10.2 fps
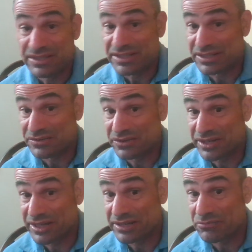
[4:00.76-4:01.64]
since we're
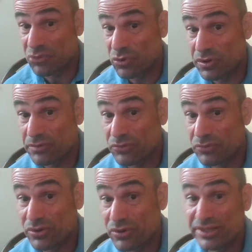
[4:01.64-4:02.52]
getting more and
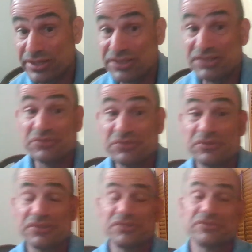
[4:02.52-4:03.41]
more into uh,
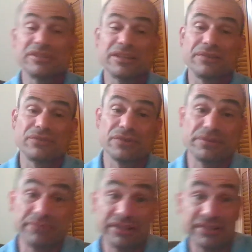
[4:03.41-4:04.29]
using it for the
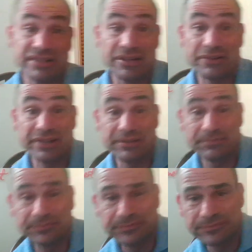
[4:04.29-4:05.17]
military,
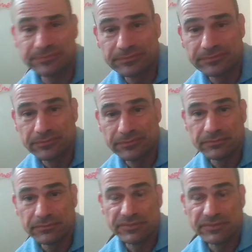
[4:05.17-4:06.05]

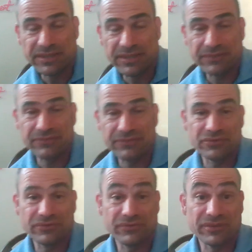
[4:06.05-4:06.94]
self
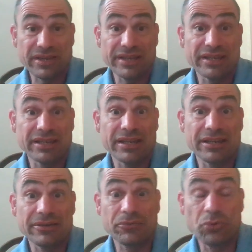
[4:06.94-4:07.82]
flying
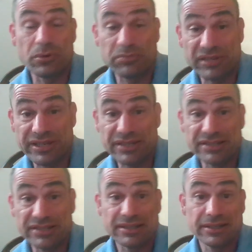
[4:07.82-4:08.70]

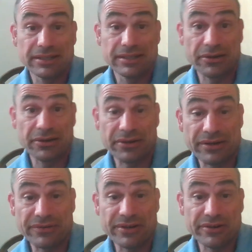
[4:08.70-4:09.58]
warplanes,
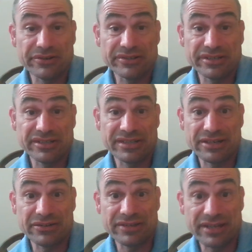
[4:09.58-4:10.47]
aircraft carriers,
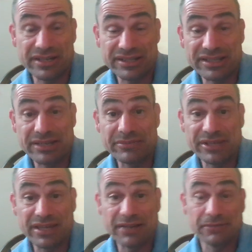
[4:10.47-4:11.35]
etc., that is
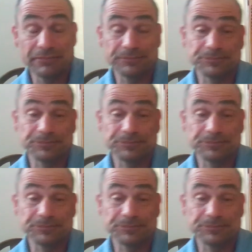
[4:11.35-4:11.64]
coming out.